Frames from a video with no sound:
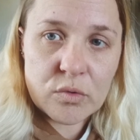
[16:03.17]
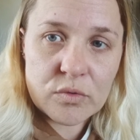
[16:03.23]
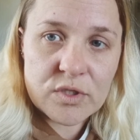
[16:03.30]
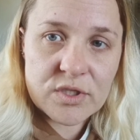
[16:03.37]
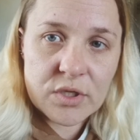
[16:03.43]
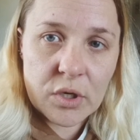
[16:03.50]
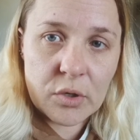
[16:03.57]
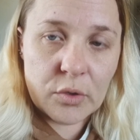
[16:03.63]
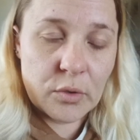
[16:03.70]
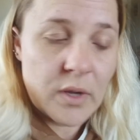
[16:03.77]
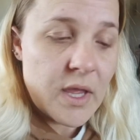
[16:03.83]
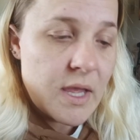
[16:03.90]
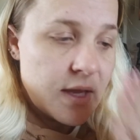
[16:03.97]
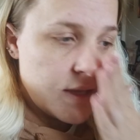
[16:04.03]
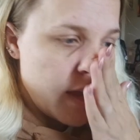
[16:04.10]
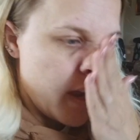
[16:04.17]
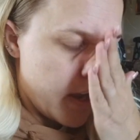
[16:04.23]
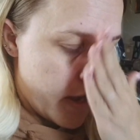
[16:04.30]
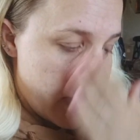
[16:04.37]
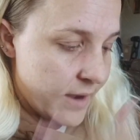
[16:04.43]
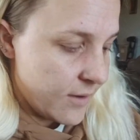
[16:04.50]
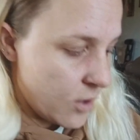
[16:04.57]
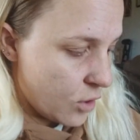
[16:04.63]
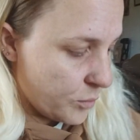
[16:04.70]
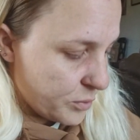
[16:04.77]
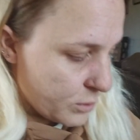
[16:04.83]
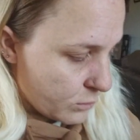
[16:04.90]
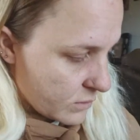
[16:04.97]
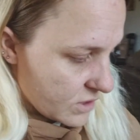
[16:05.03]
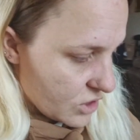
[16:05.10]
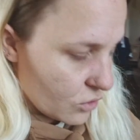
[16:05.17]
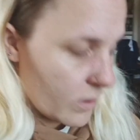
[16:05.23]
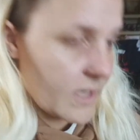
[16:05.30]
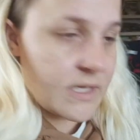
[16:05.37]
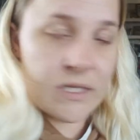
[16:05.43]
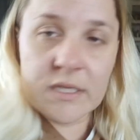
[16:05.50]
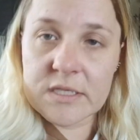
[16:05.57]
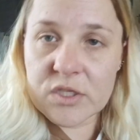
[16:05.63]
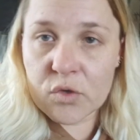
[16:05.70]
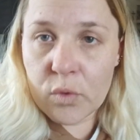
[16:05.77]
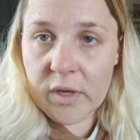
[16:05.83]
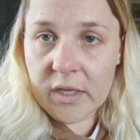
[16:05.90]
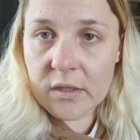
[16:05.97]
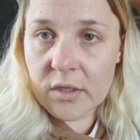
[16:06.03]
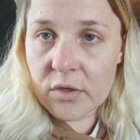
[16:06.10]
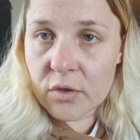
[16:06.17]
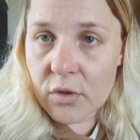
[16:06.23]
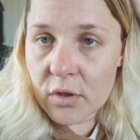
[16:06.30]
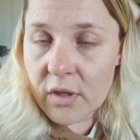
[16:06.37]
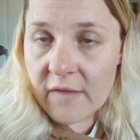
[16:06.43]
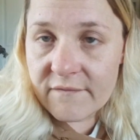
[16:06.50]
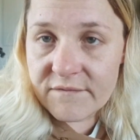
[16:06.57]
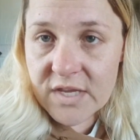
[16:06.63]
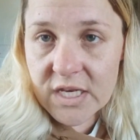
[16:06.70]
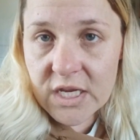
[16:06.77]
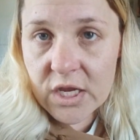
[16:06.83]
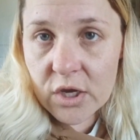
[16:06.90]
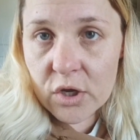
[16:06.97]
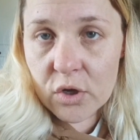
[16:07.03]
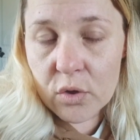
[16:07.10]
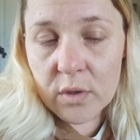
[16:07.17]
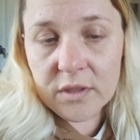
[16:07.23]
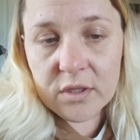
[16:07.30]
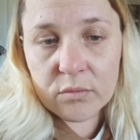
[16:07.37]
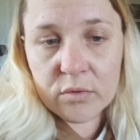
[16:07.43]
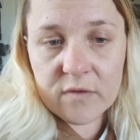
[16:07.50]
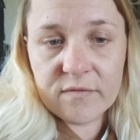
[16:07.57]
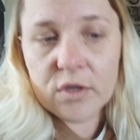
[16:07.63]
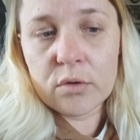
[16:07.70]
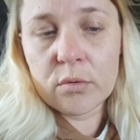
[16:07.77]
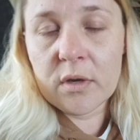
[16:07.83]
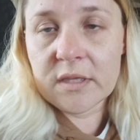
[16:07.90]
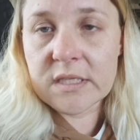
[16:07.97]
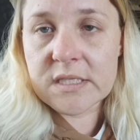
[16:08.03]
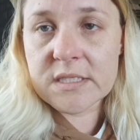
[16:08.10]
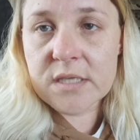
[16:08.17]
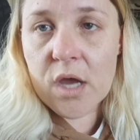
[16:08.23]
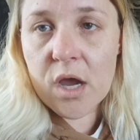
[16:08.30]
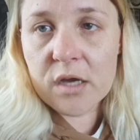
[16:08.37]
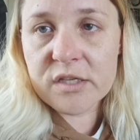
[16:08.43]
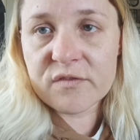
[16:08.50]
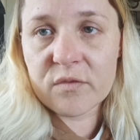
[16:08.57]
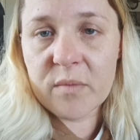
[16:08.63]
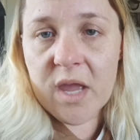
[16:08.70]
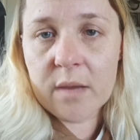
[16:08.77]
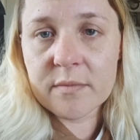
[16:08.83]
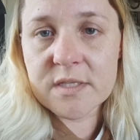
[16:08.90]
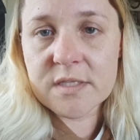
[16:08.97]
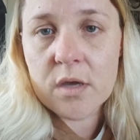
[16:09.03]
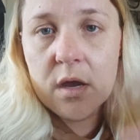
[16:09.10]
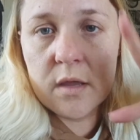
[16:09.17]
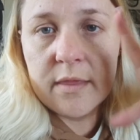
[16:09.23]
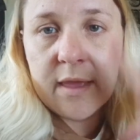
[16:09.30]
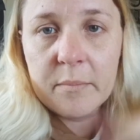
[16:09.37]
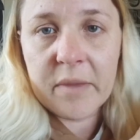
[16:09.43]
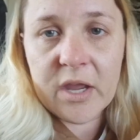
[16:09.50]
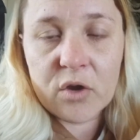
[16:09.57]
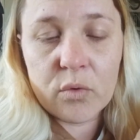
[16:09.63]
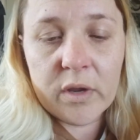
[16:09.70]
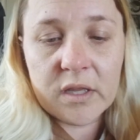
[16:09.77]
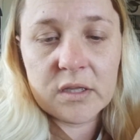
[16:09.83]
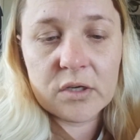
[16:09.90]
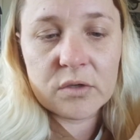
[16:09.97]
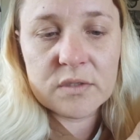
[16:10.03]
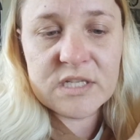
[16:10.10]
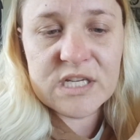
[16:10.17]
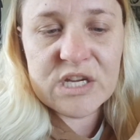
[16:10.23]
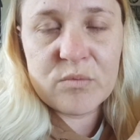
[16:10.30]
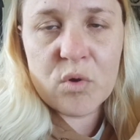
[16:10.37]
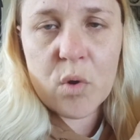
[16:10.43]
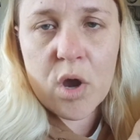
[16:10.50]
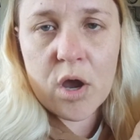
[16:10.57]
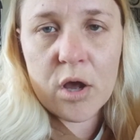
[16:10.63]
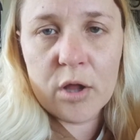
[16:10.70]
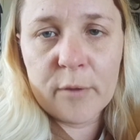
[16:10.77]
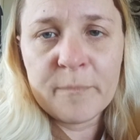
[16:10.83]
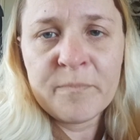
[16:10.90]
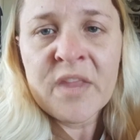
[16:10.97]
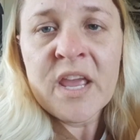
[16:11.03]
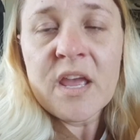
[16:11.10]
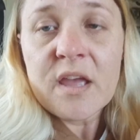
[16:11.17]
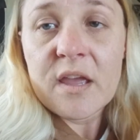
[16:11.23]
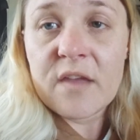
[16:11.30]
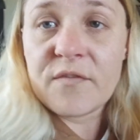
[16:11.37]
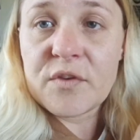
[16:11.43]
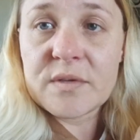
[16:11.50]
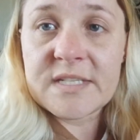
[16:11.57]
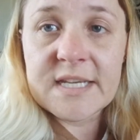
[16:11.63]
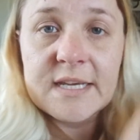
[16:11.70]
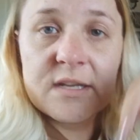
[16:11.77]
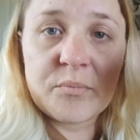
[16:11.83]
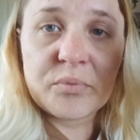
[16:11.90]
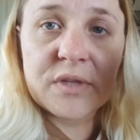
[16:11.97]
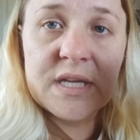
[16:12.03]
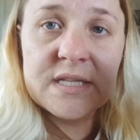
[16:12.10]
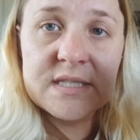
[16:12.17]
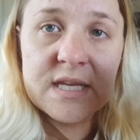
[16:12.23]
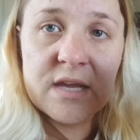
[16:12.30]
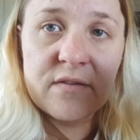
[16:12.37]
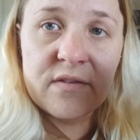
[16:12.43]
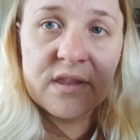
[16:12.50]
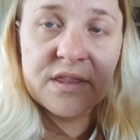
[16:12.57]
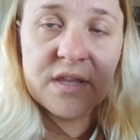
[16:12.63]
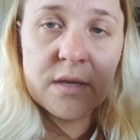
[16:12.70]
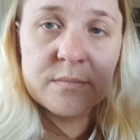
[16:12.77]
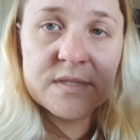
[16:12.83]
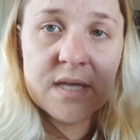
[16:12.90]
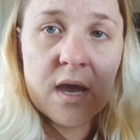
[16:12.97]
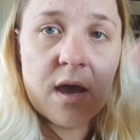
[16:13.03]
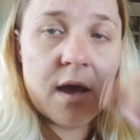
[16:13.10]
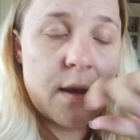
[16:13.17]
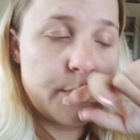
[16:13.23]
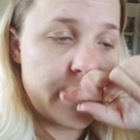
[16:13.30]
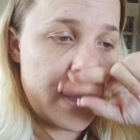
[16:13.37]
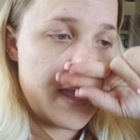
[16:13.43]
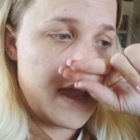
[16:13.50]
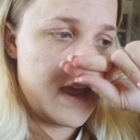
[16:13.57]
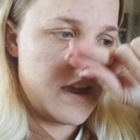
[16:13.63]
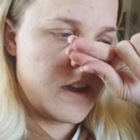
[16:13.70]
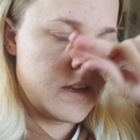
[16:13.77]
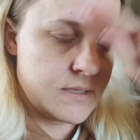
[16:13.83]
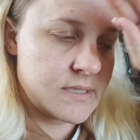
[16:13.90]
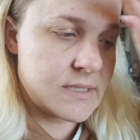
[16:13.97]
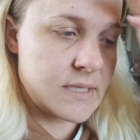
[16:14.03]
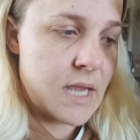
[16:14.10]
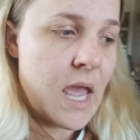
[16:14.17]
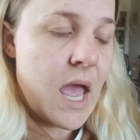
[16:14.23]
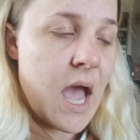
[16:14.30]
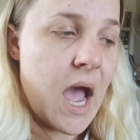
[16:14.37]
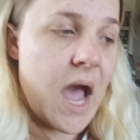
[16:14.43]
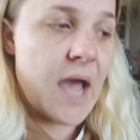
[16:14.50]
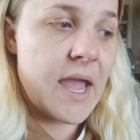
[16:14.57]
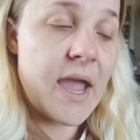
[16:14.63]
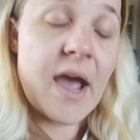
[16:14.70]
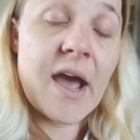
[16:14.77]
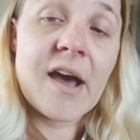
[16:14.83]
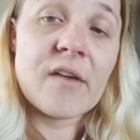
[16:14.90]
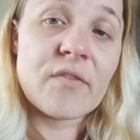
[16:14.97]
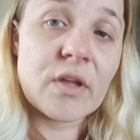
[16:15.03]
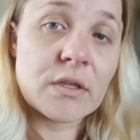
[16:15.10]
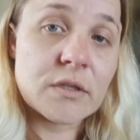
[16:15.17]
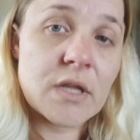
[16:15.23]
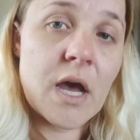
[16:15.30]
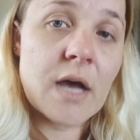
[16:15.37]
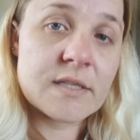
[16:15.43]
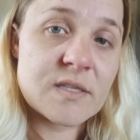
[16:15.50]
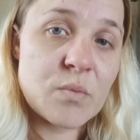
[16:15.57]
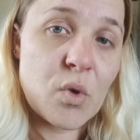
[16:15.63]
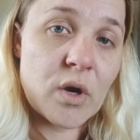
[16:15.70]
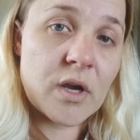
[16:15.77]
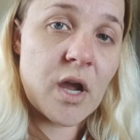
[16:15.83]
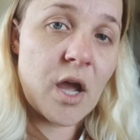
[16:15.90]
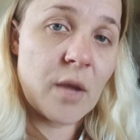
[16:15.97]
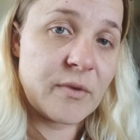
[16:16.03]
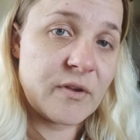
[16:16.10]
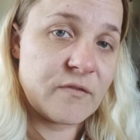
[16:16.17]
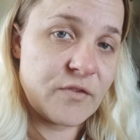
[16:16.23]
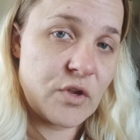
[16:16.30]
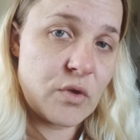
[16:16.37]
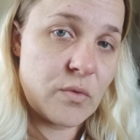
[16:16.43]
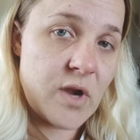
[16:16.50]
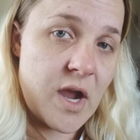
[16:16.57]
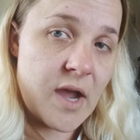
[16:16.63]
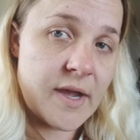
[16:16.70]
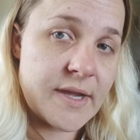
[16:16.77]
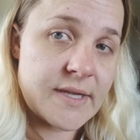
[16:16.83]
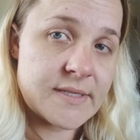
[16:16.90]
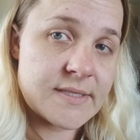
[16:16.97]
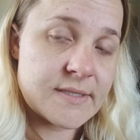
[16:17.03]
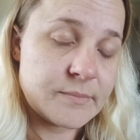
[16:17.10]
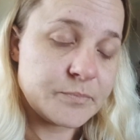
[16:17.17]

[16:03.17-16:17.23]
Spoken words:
So yeah, I hope you enjoyed this quick little video, the review on the socks from Amazon and my quick little Temu haul. If you did, please give it a thumbs up, and I have lots more coming for you guys.